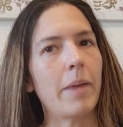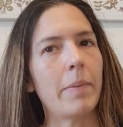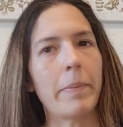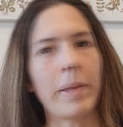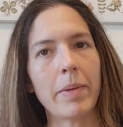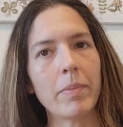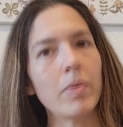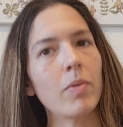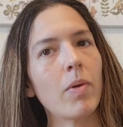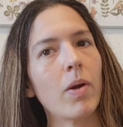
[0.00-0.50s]
I
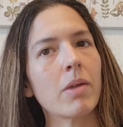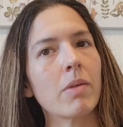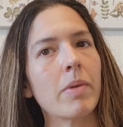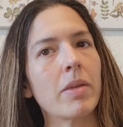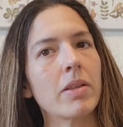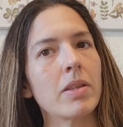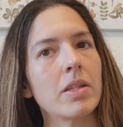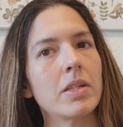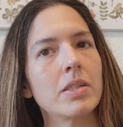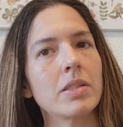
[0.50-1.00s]
might be
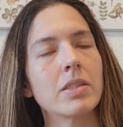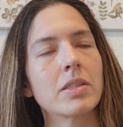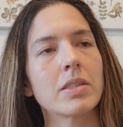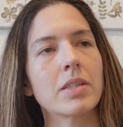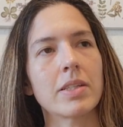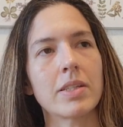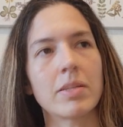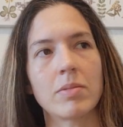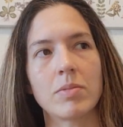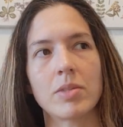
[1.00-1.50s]
wrong about
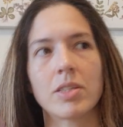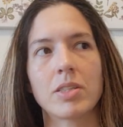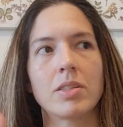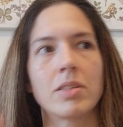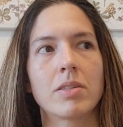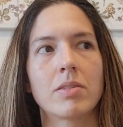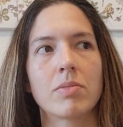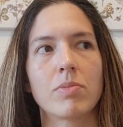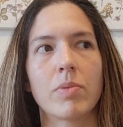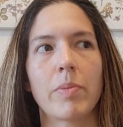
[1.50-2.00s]
this because I'm
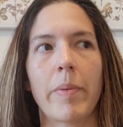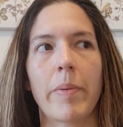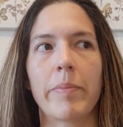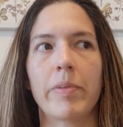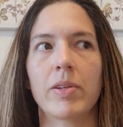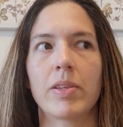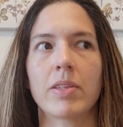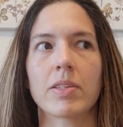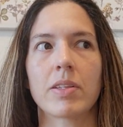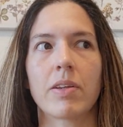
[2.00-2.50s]
just
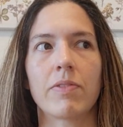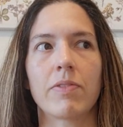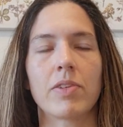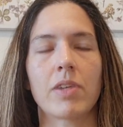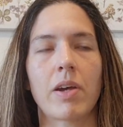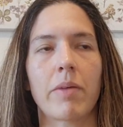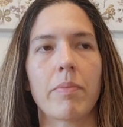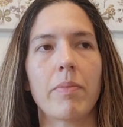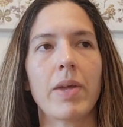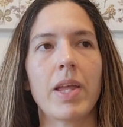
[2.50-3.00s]
remembering this off
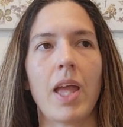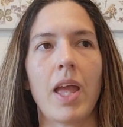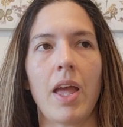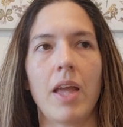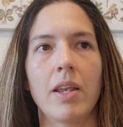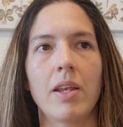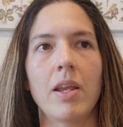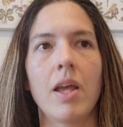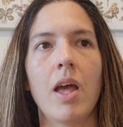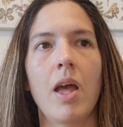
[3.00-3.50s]
the top of my
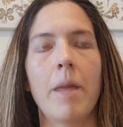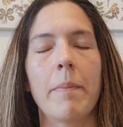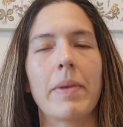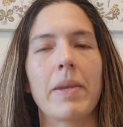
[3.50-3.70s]
head,